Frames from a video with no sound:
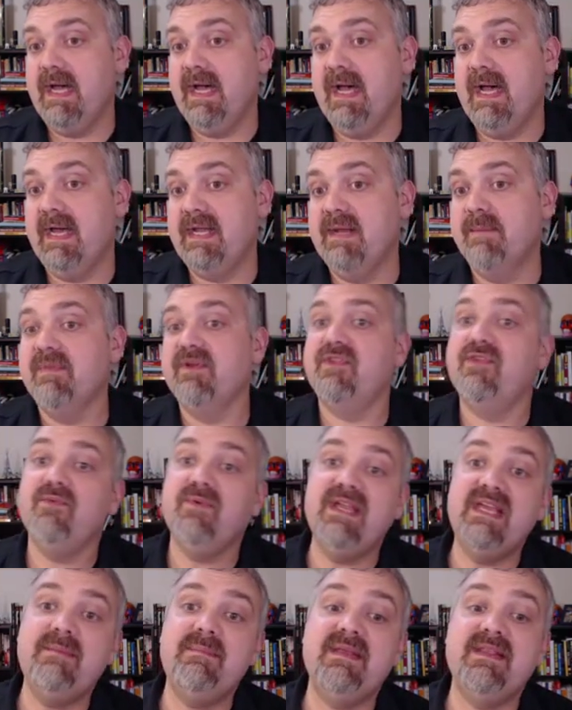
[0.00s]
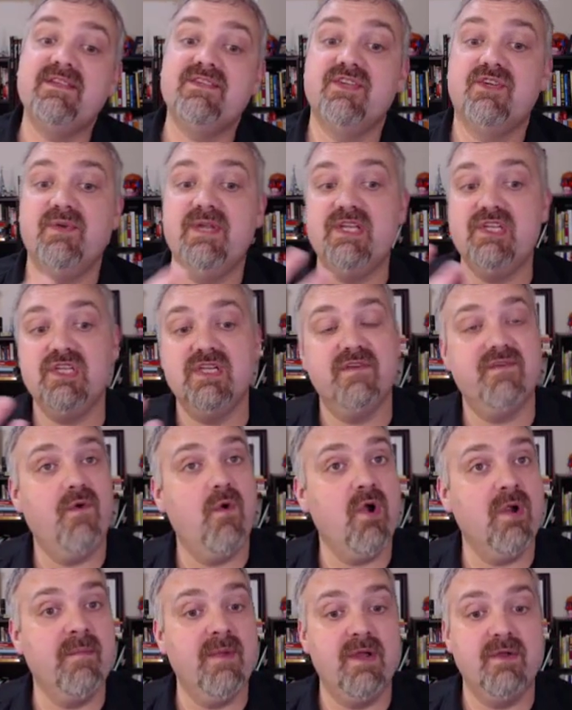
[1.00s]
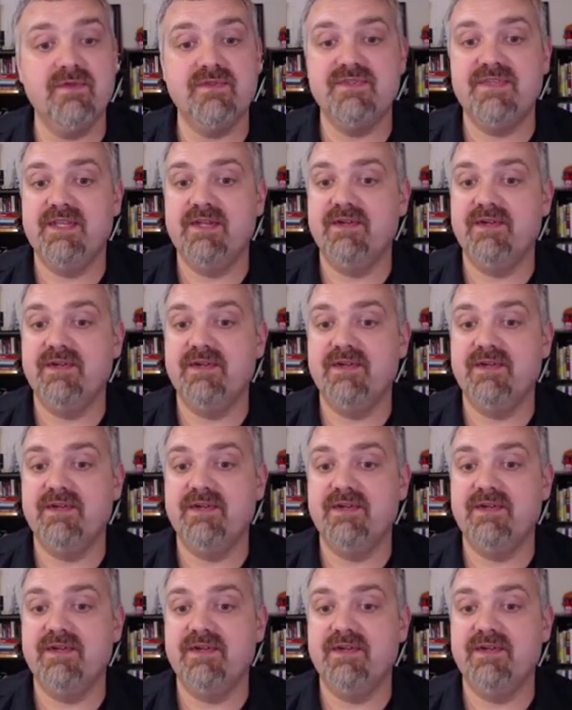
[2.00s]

Number three would be the secretion of hormones